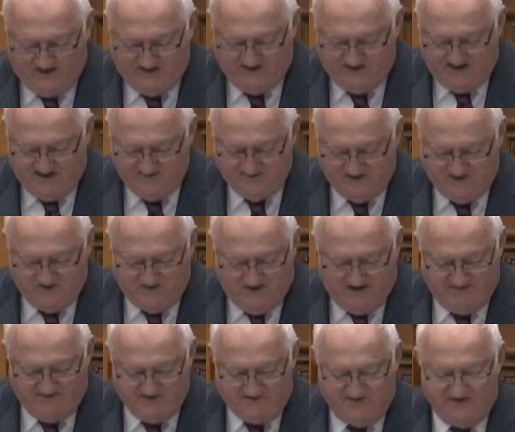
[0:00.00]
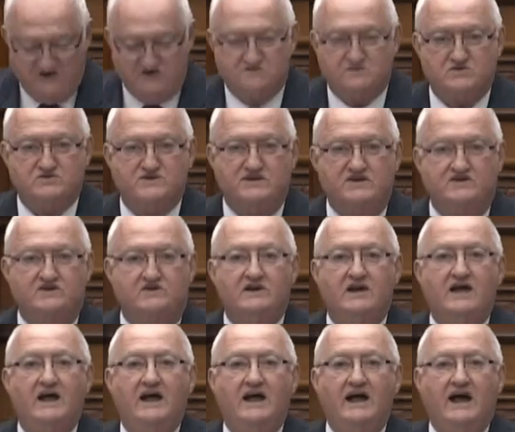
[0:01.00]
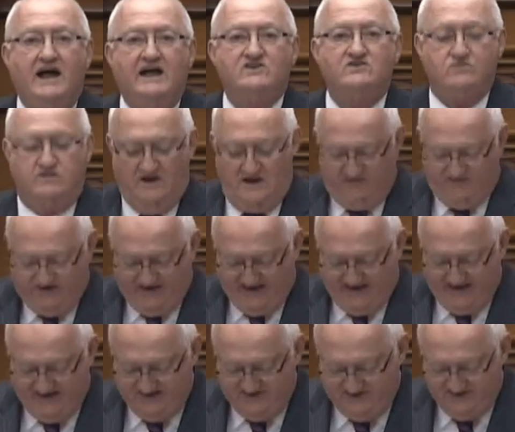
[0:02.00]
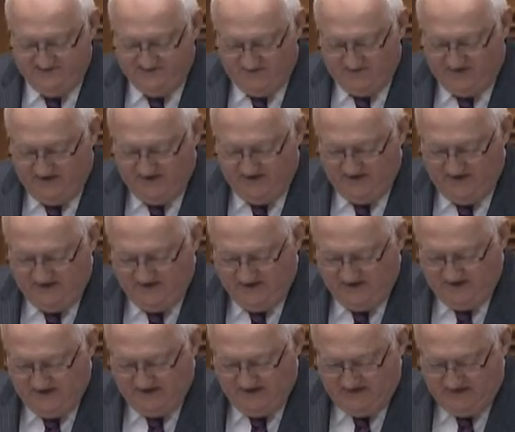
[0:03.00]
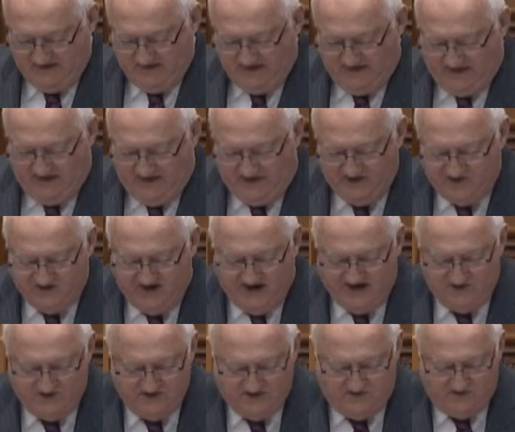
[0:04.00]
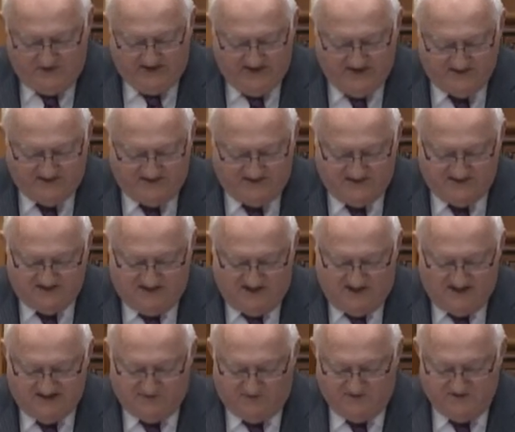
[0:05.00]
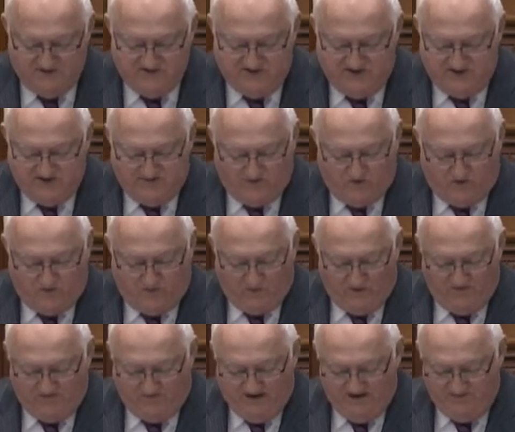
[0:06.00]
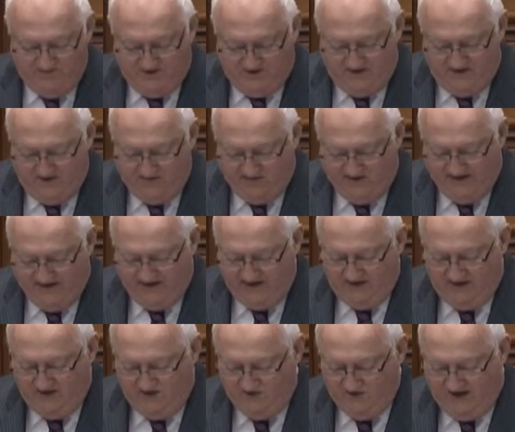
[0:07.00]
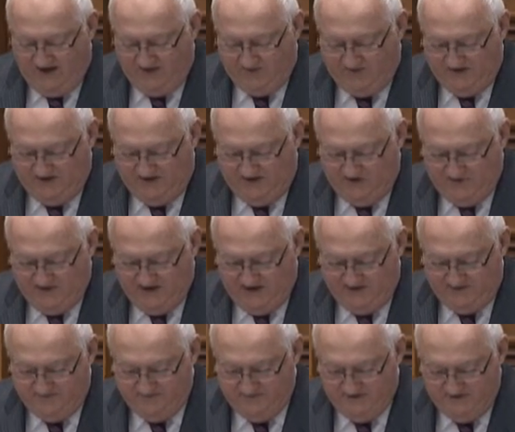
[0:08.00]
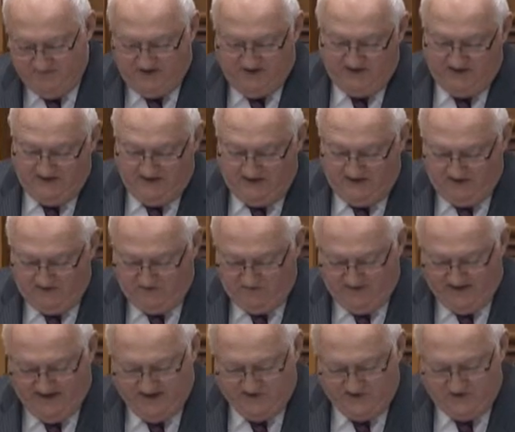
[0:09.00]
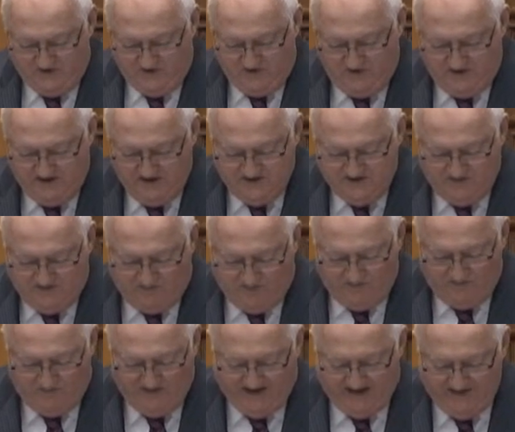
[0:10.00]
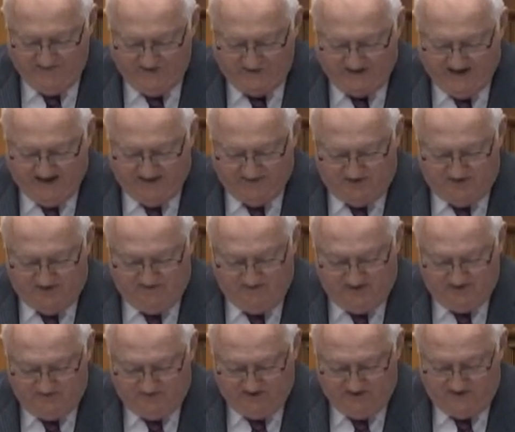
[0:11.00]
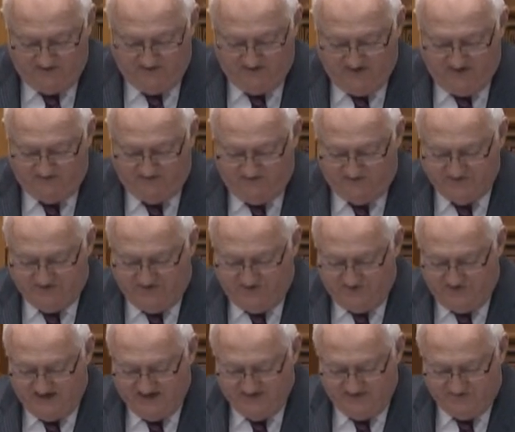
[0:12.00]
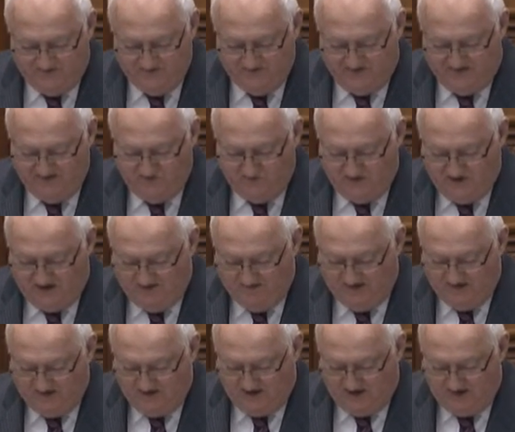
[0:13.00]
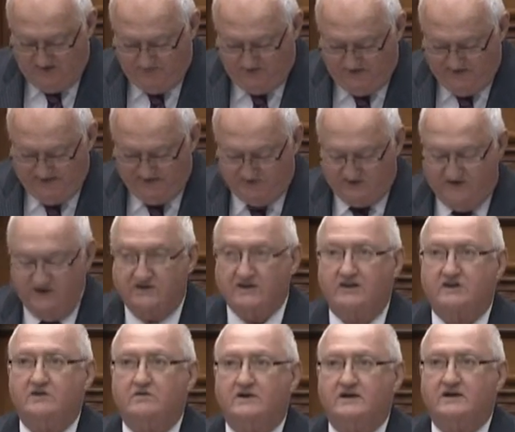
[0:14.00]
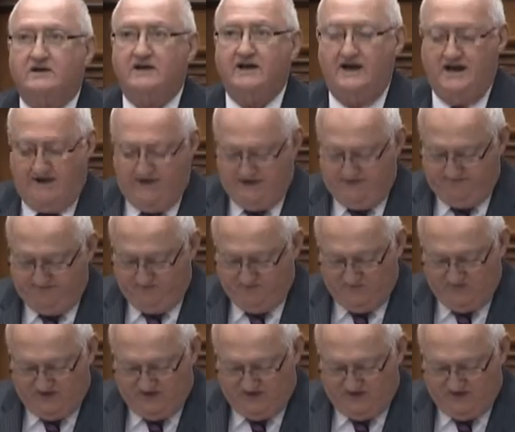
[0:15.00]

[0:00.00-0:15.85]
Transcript: wait times in the province for this procedure, at 12 days. In January 2006, the hospital received a $4.5 million Planning and Design P&D grant to support planning for capital development on the Brockville General Hospital site to accommodate complex continuing care,